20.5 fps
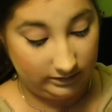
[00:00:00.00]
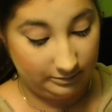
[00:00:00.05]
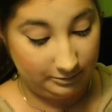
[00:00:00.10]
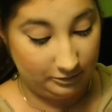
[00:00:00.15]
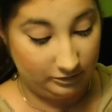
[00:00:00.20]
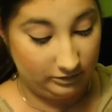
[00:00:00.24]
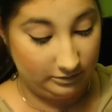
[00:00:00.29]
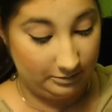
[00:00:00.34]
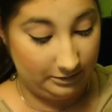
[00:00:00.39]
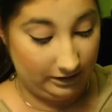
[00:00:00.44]

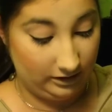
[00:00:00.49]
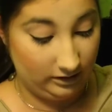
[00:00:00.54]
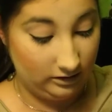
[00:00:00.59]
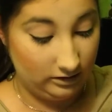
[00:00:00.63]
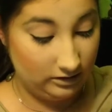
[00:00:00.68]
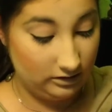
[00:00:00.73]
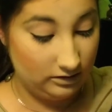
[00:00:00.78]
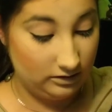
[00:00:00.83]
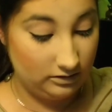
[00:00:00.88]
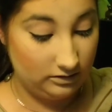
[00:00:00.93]
supposed to be.
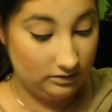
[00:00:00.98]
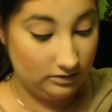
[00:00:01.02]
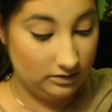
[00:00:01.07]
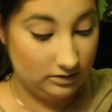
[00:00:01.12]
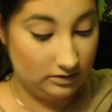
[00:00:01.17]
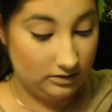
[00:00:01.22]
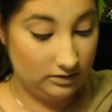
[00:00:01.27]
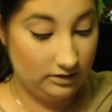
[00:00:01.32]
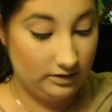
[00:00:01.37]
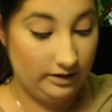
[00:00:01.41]

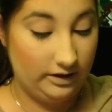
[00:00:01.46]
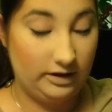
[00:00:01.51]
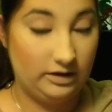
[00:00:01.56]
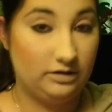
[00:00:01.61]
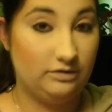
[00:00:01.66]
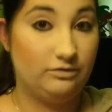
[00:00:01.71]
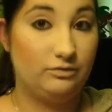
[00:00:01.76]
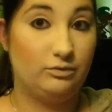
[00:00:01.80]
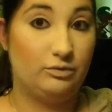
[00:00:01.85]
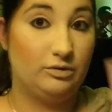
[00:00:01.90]

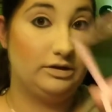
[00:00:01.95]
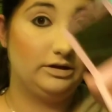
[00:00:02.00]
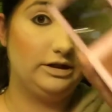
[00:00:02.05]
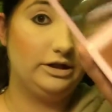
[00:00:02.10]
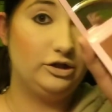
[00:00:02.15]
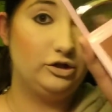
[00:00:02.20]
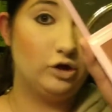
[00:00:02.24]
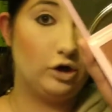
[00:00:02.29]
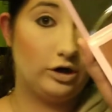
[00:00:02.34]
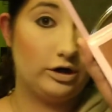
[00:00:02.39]
It's really
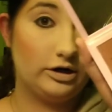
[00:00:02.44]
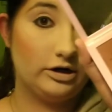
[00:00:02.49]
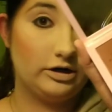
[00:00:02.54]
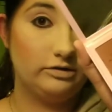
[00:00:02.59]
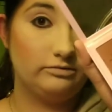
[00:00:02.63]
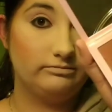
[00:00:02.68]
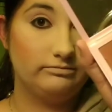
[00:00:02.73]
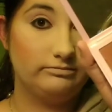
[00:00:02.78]
dark.